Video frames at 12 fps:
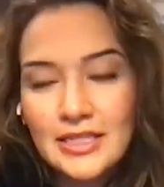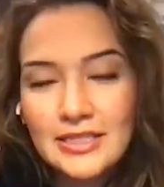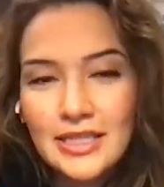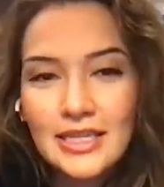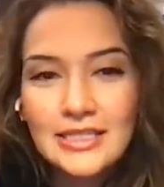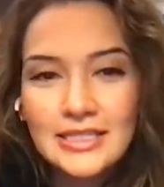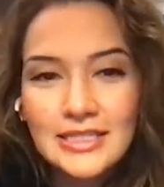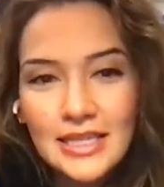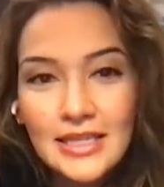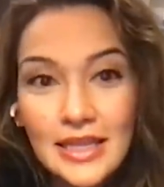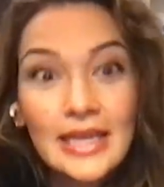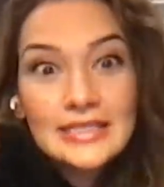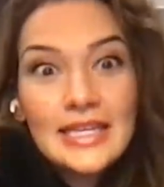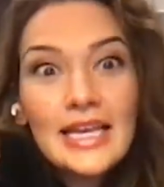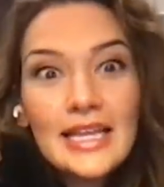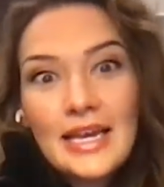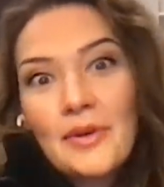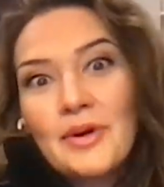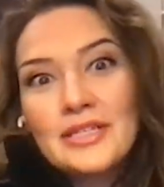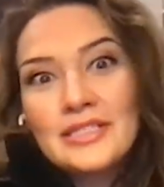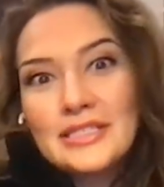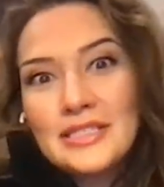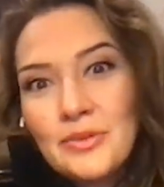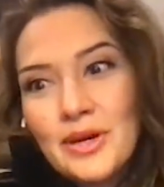So I could see, like I said, like I want to
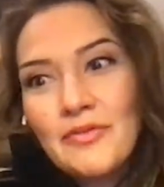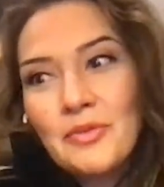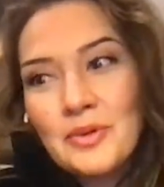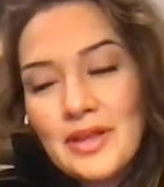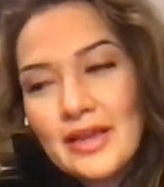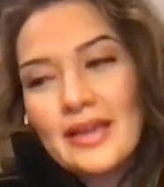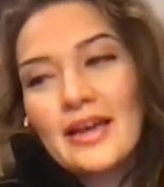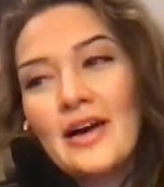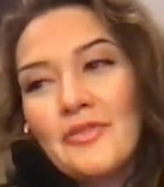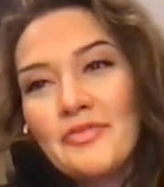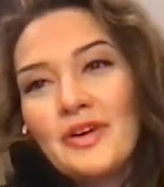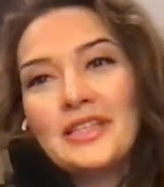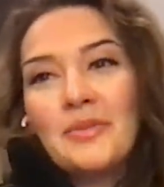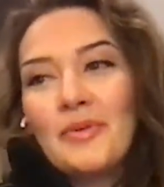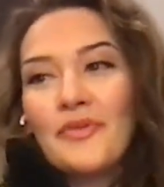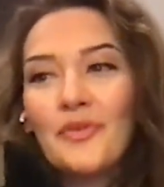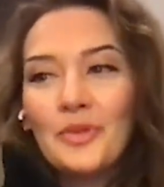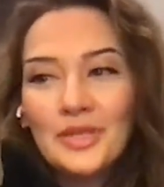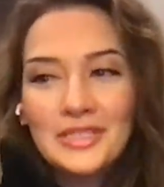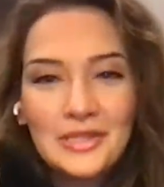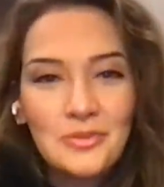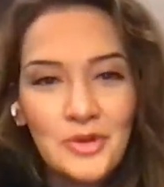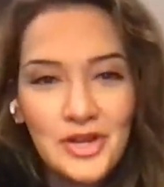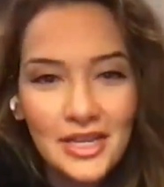see what everyone like how fucked up everyone looks
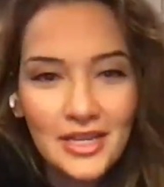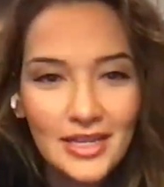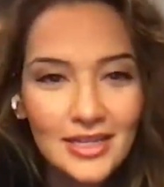in the morning.